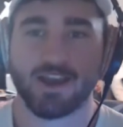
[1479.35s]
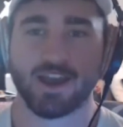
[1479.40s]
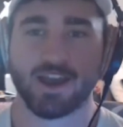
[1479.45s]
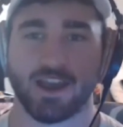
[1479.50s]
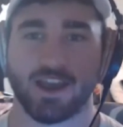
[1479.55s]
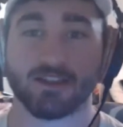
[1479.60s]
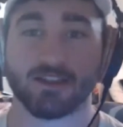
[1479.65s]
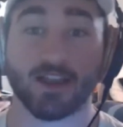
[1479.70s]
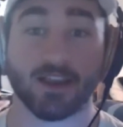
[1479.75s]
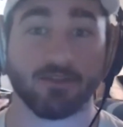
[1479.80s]

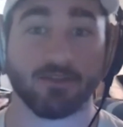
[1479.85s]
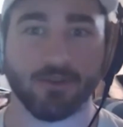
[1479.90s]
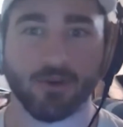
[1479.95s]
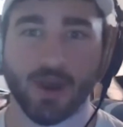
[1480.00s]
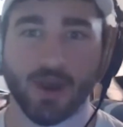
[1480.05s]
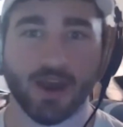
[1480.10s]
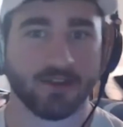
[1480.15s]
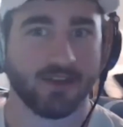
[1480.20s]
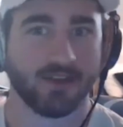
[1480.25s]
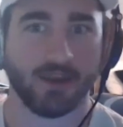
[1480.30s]
And like, if you
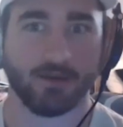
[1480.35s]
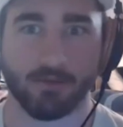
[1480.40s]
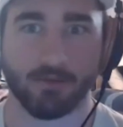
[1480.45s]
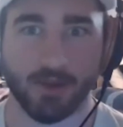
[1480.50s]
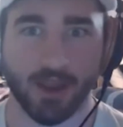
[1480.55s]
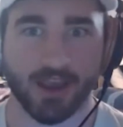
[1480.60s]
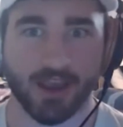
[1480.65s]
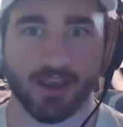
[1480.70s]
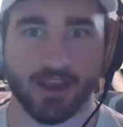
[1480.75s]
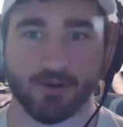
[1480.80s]
guys came to
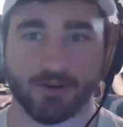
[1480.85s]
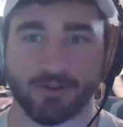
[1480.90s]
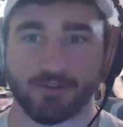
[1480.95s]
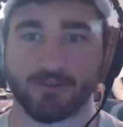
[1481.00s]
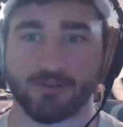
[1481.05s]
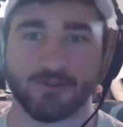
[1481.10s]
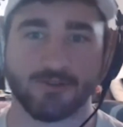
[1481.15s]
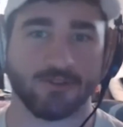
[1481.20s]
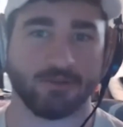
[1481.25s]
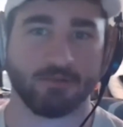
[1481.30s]
me, "Hey, I want to
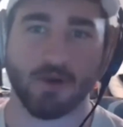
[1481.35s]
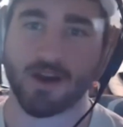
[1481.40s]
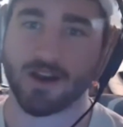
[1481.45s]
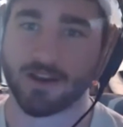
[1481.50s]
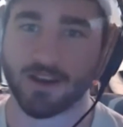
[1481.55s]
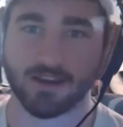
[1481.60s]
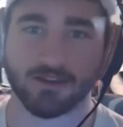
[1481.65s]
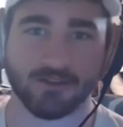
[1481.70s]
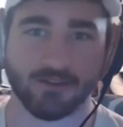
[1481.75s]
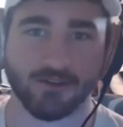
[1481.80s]
start this
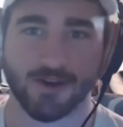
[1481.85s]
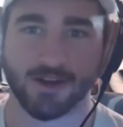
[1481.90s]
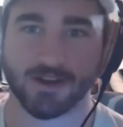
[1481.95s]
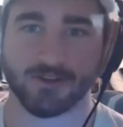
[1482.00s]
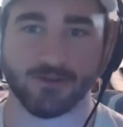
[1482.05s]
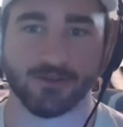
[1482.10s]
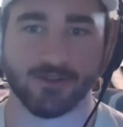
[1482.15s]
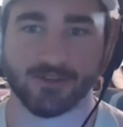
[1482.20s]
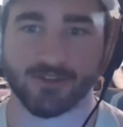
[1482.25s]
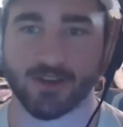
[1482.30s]
podcast," I
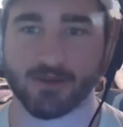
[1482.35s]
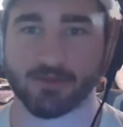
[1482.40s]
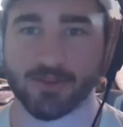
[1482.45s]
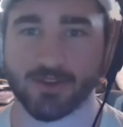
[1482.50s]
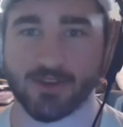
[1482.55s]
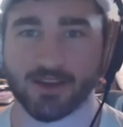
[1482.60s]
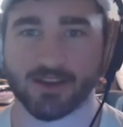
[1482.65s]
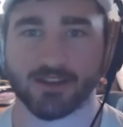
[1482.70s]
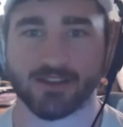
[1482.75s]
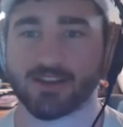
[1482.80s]
do the same thing.